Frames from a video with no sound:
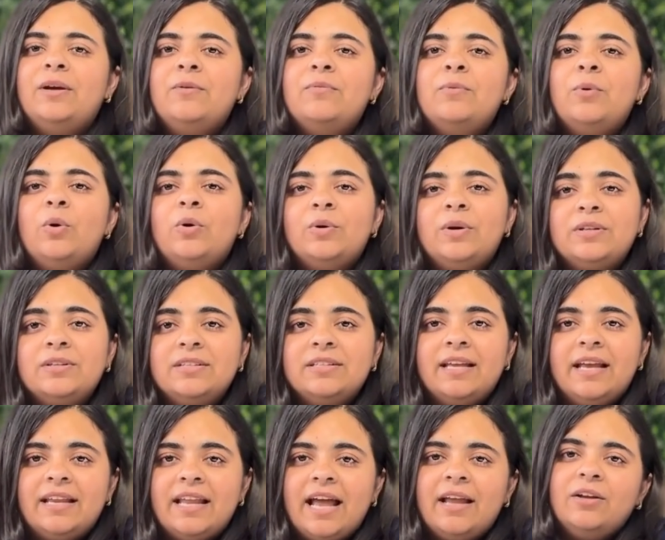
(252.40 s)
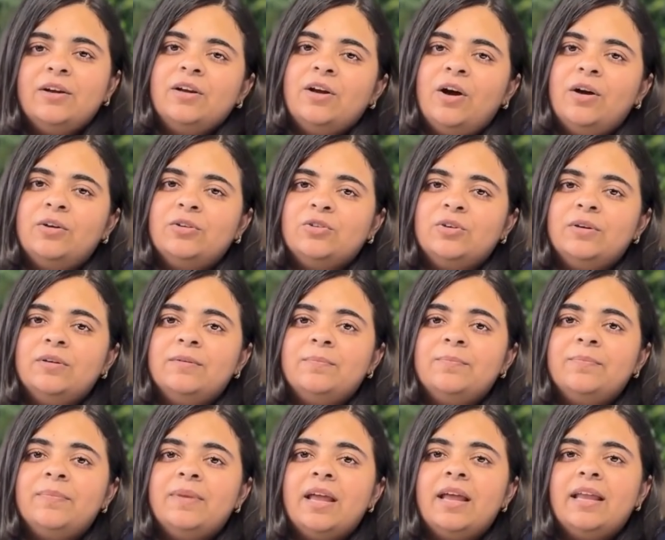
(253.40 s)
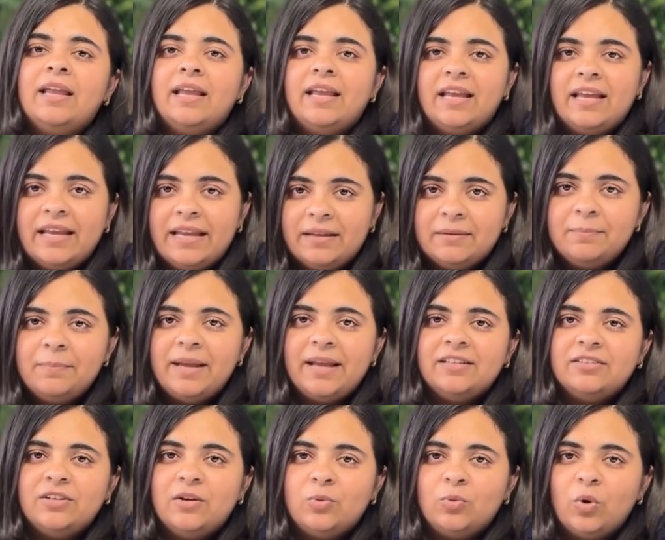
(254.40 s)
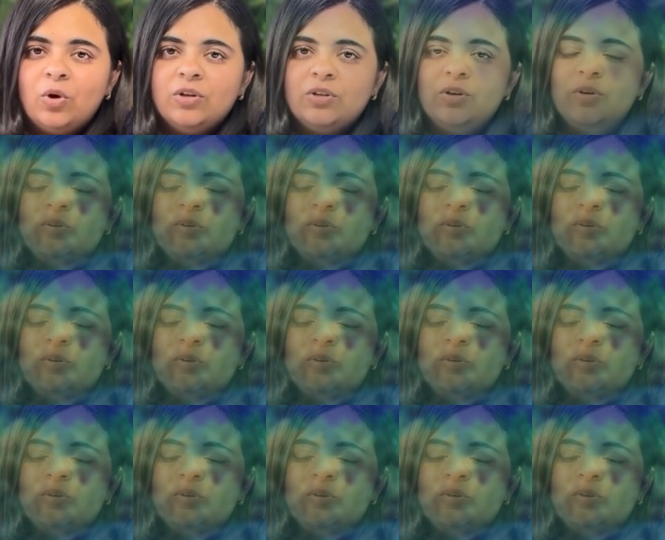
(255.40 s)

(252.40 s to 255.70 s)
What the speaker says: forests and agriculture. It makes the water